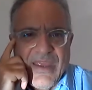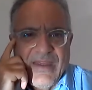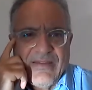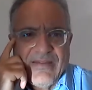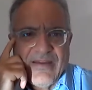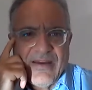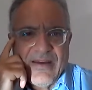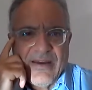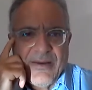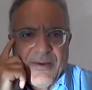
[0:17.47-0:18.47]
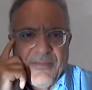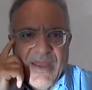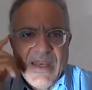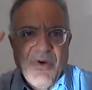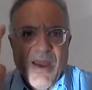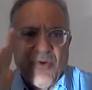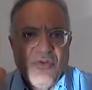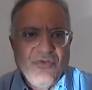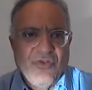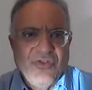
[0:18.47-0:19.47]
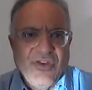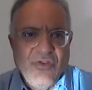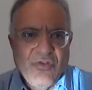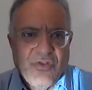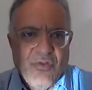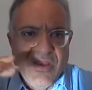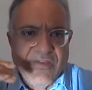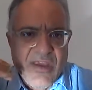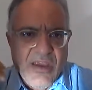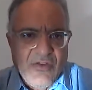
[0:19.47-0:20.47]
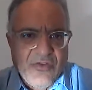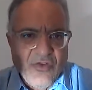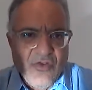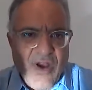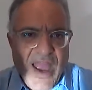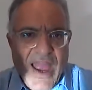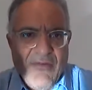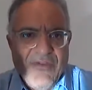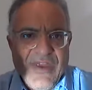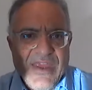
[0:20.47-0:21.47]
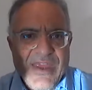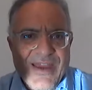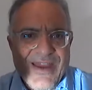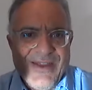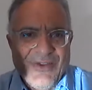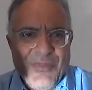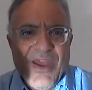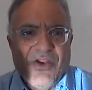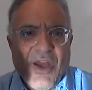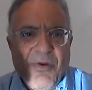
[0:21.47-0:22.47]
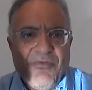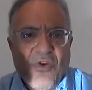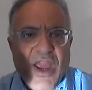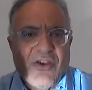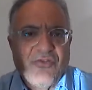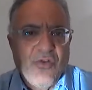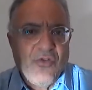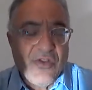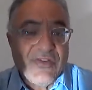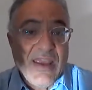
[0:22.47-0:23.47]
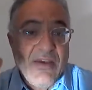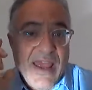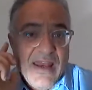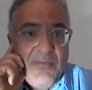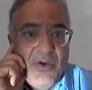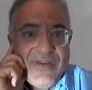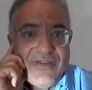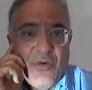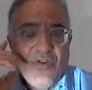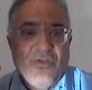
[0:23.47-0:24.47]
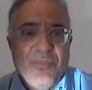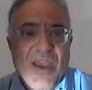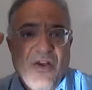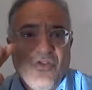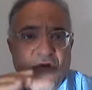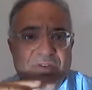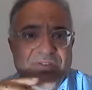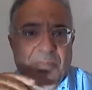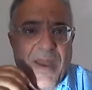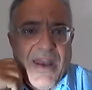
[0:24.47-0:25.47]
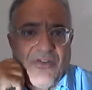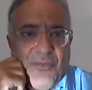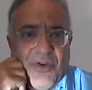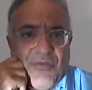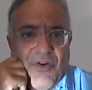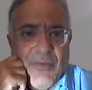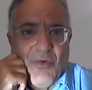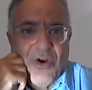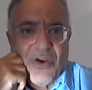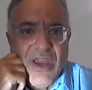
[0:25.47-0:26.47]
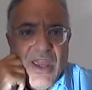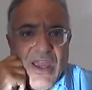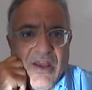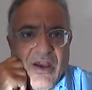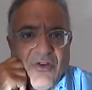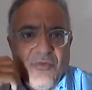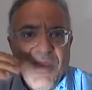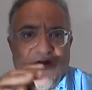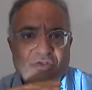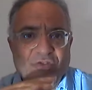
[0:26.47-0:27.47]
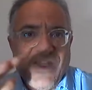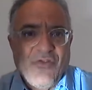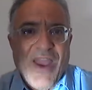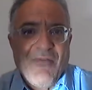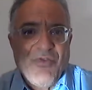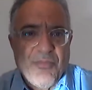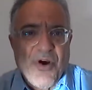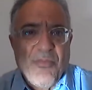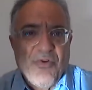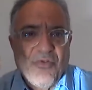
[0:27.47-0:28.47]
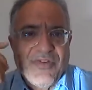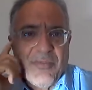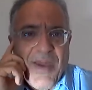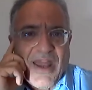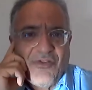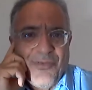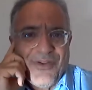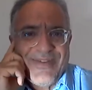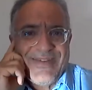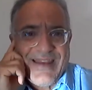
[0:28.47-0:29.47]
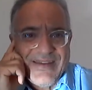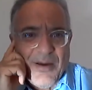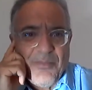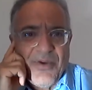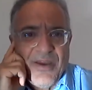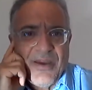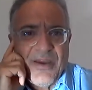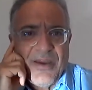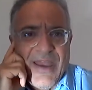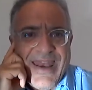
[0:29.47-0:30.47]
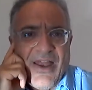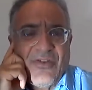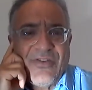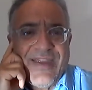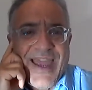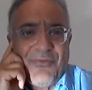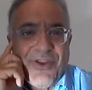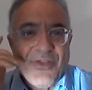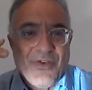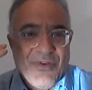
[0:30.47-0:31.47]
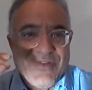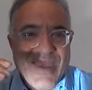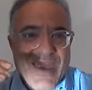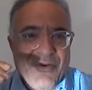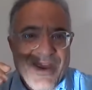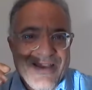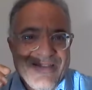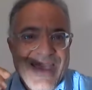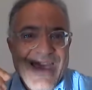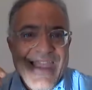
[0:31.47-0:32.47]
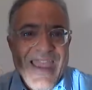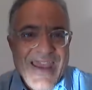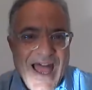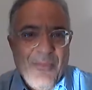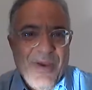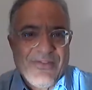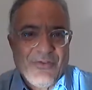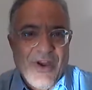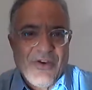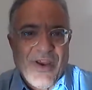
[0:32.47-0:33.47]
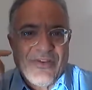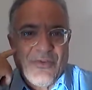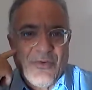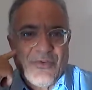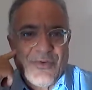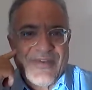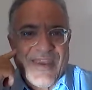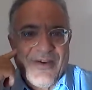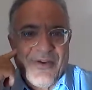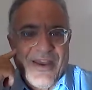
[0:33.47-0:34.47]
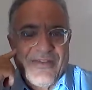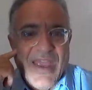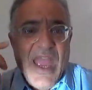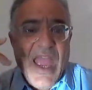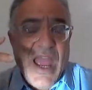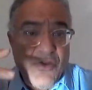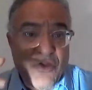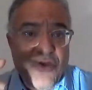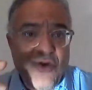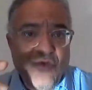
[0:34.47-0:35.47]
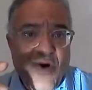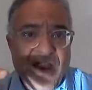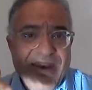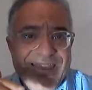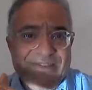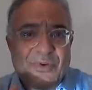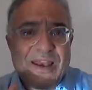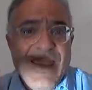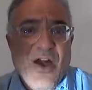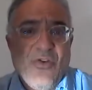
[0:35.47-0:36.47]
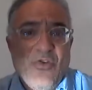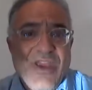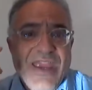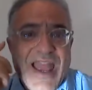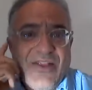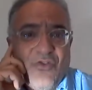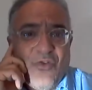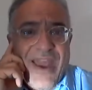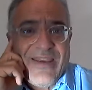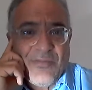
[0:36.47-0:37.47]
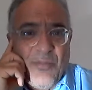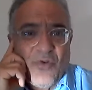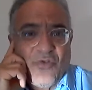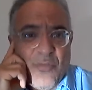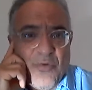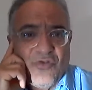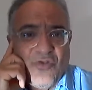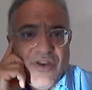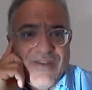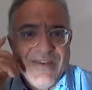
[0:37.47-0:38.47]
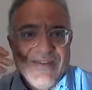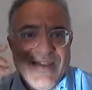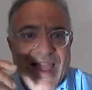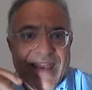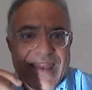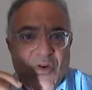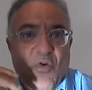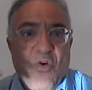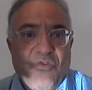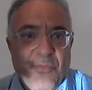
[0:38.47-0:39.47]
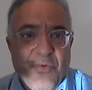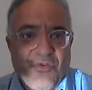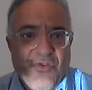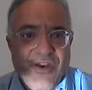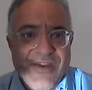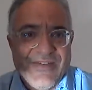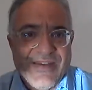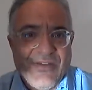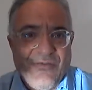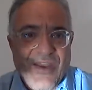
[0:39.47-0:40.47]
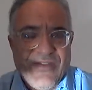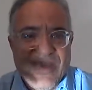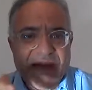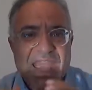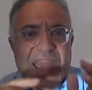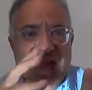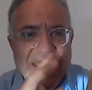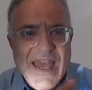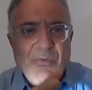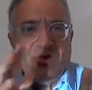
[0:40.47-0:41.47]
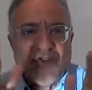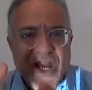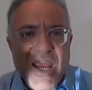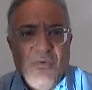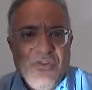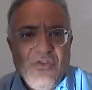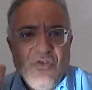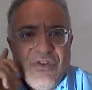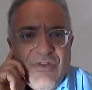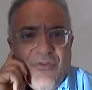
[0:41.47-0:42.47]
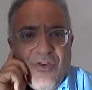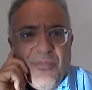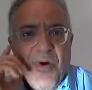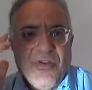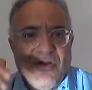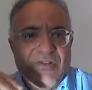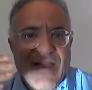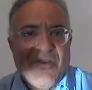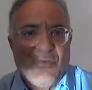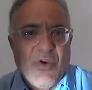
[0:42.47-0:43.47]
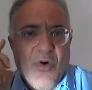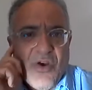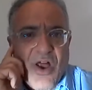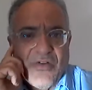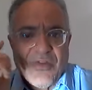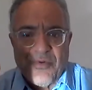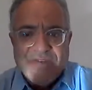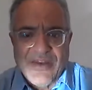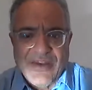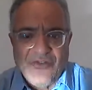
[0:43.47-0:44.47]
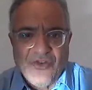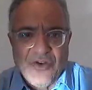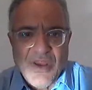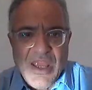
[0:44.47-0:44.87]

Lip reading: It's anyway. I'm going to continue through it. So you have the to be on top of your cash flow. The second element is going to be on your risk management framework to make sure that you have the proper risk management set up and understand what are the risk areas and how best to address those risk areas. And the third one is really on looking at your export opportunities and the growth opportunities that is facing. And I will share with you different models as we go along the presentation.